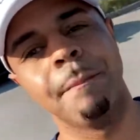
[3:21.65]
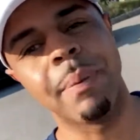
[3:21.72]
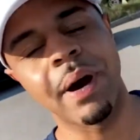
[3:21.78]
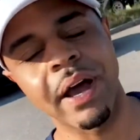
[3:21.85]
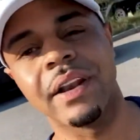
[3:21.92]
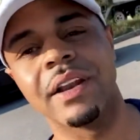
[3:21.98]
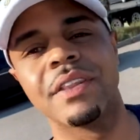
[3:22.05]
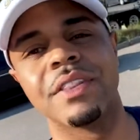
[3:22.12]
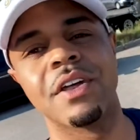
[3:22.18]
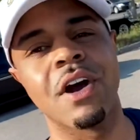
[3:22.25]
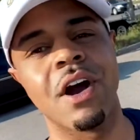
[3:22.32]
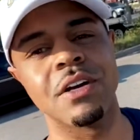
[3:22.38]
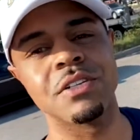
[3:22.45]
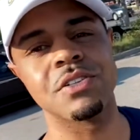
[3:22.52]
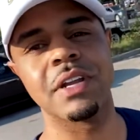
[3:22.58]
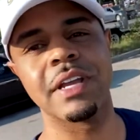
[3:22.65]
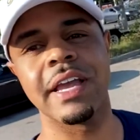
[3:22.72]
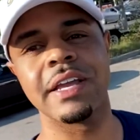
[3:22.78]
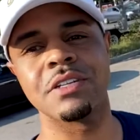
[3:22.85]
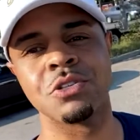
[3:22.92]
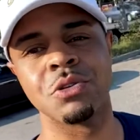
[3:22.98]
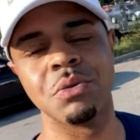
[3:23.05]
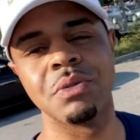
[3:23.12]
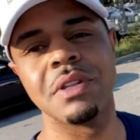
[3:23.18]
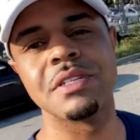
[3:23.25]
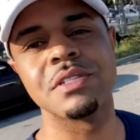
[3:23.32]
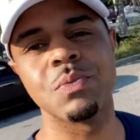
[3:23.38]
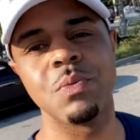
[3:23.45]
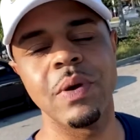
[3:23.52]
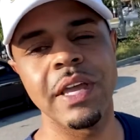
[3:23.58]
but the car's gonna get tuned
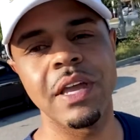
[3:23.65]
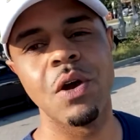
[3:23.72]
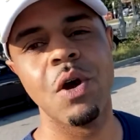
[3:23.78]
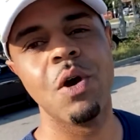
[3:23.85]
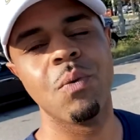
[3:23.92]
this week.